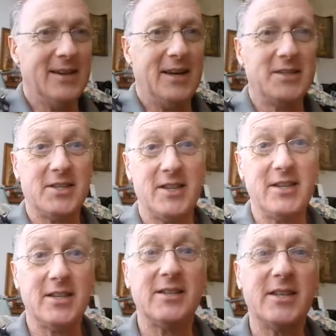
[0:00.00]
And so
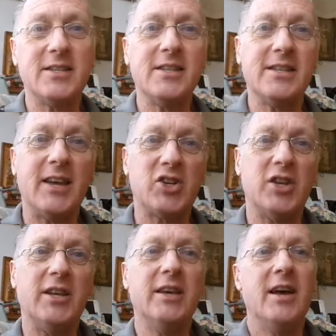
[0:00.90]
this is
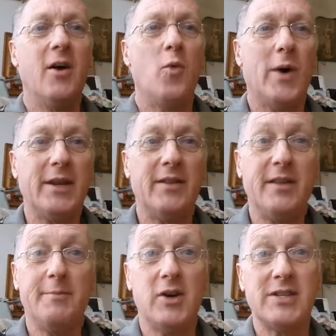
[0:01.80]
actually one of
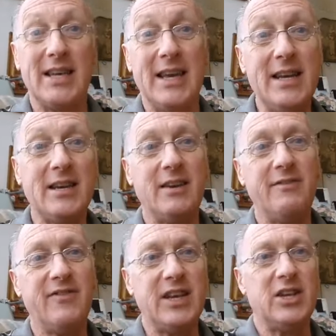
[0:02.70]
the most
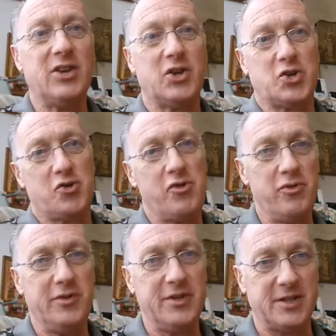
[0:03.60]
inconvenient
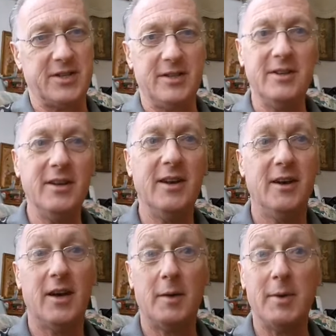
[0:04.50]
truths
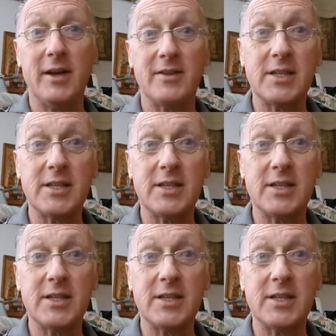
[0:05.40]
about